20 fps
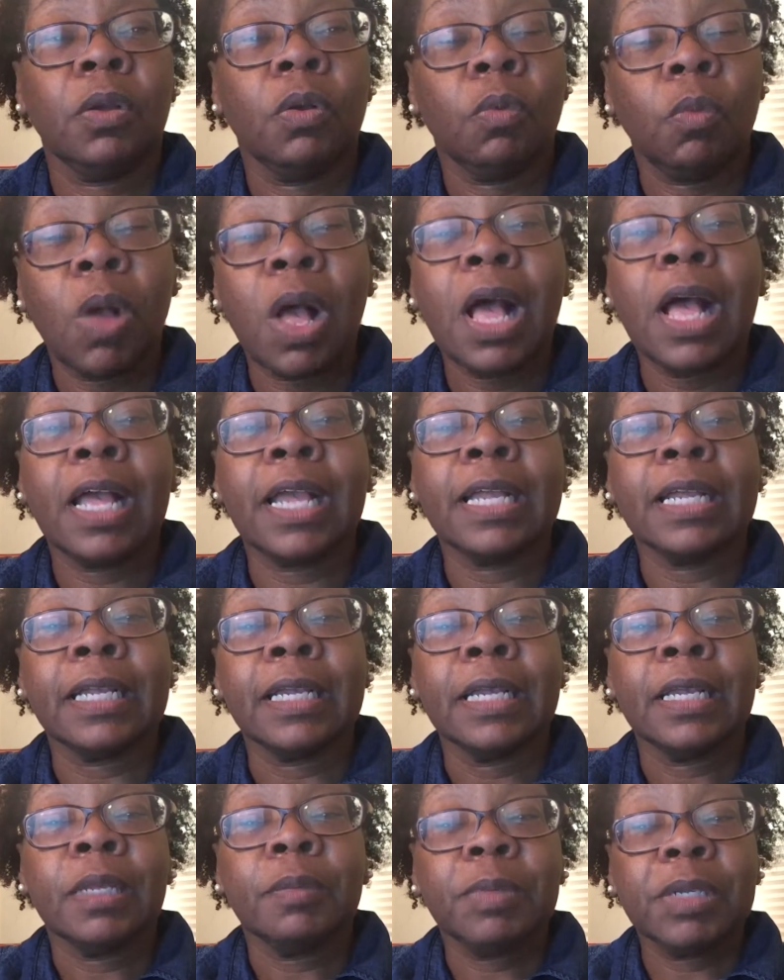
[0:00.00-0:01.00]
Why?
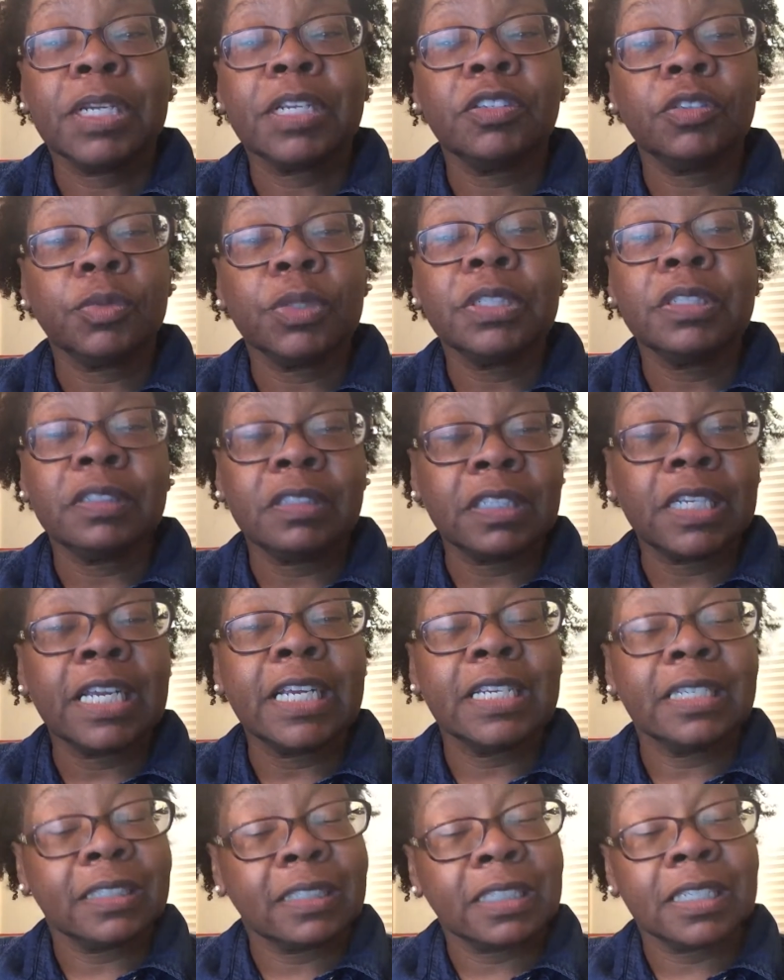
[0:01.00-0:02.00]
Because real
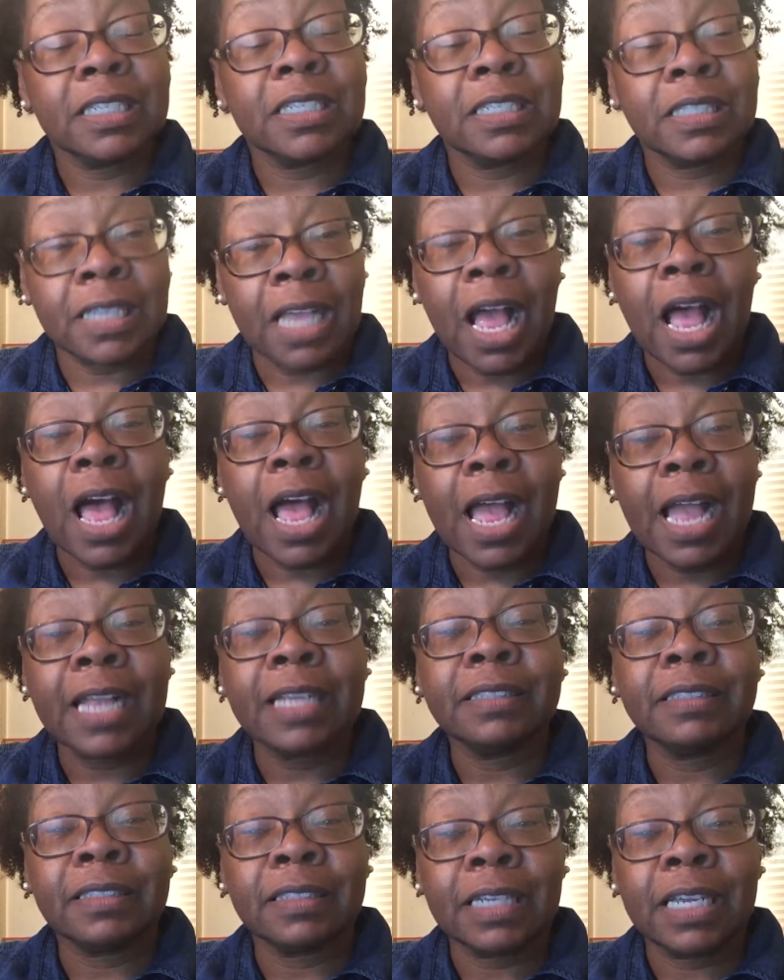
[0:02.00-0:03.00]
estate is a high
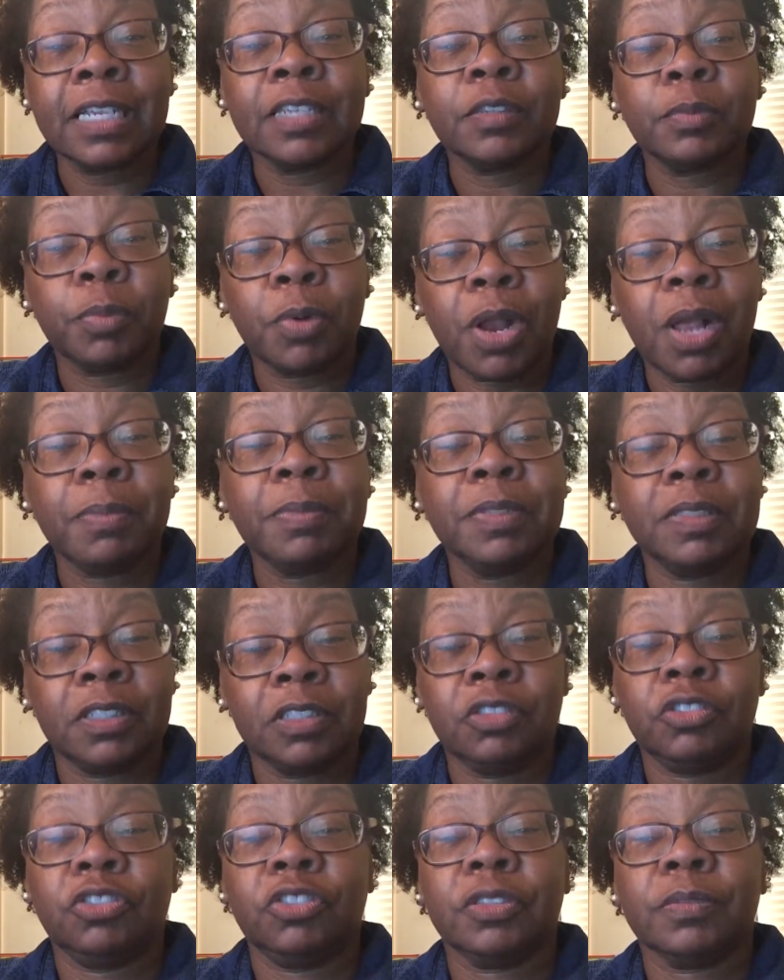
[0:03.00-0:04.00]
stakes
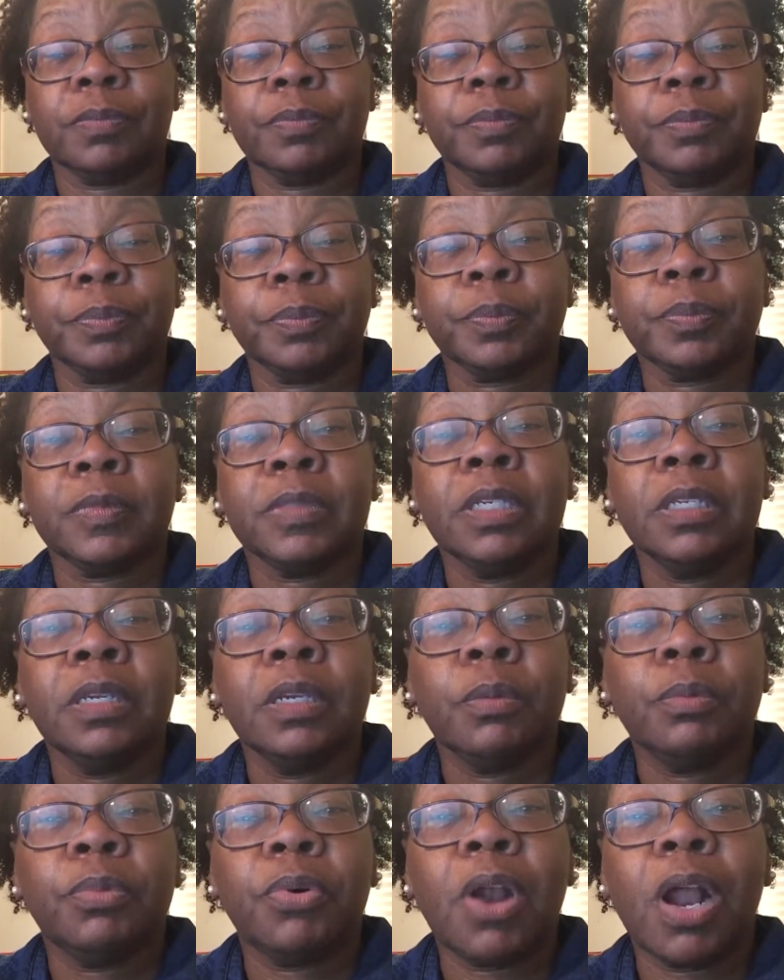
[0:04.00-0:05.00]
proposition.
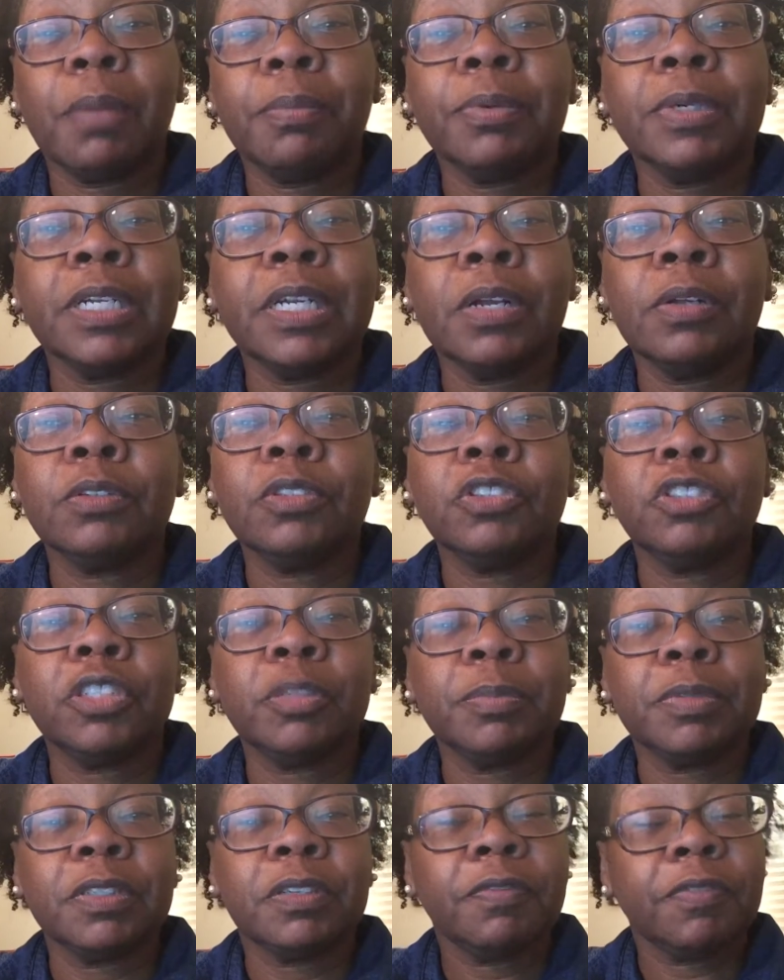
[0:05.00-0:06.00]
Property
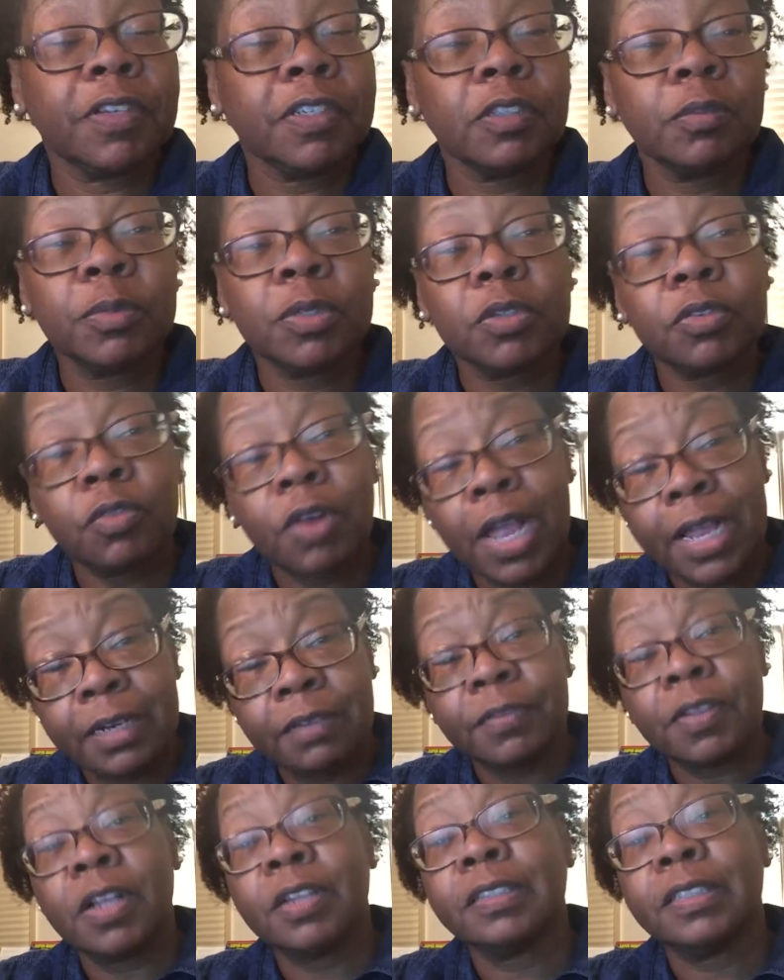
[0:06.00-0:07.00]
ownership is a fundamental right
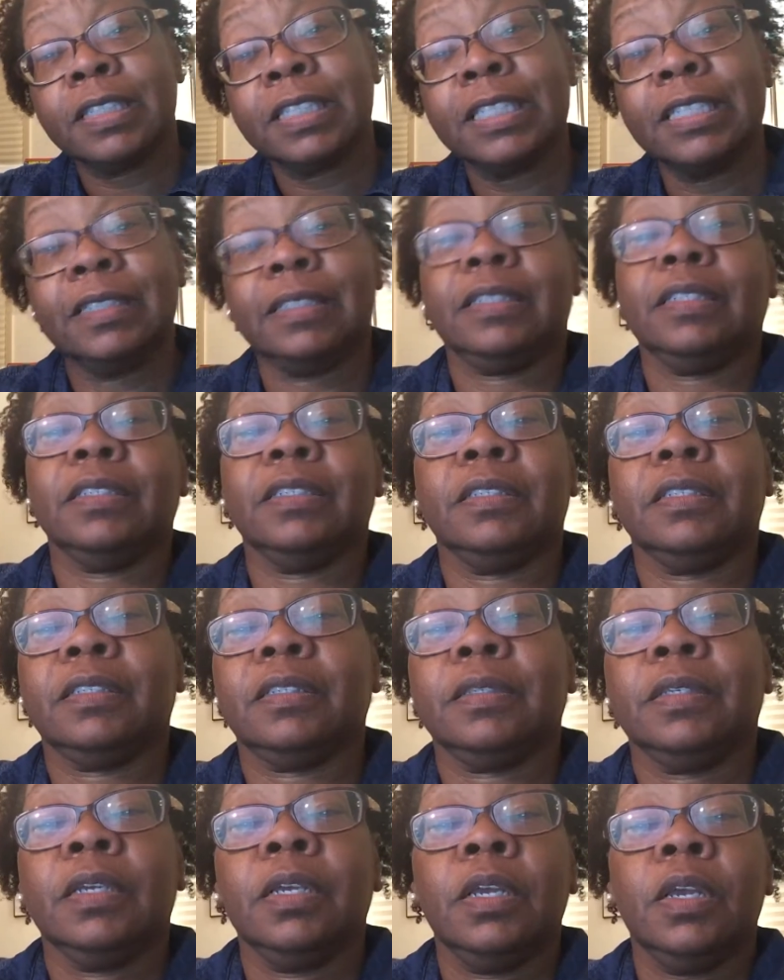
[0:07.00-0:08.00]
of all
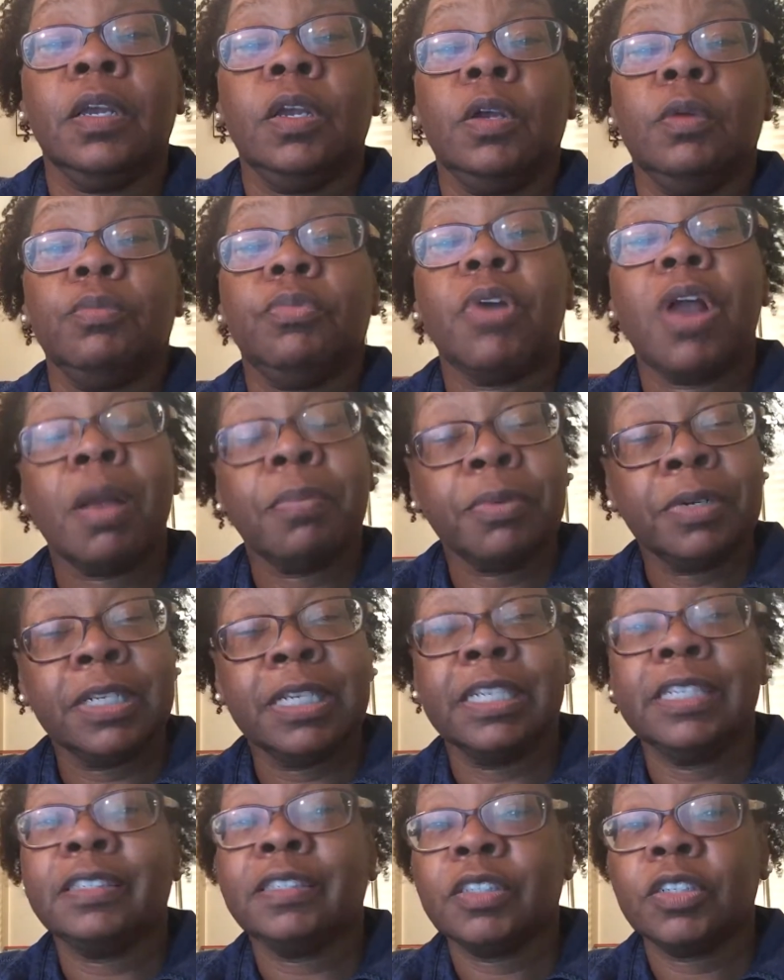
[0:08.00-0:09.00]
citizens.
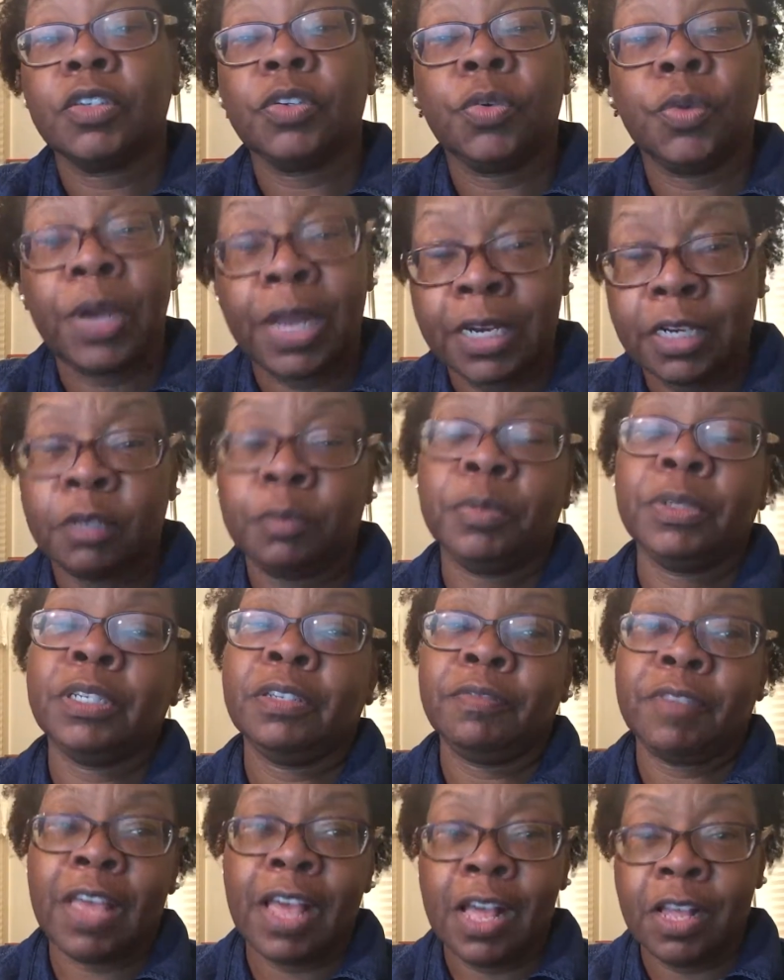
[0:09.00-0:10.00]
Property is
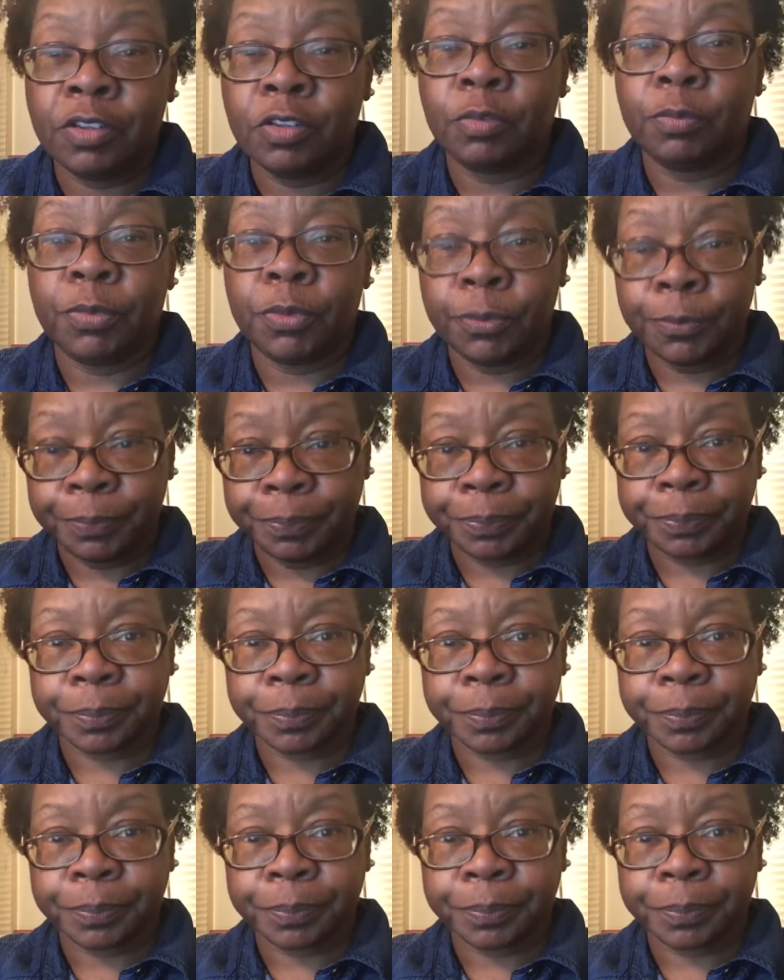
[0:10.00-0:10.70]
incredibly valuable.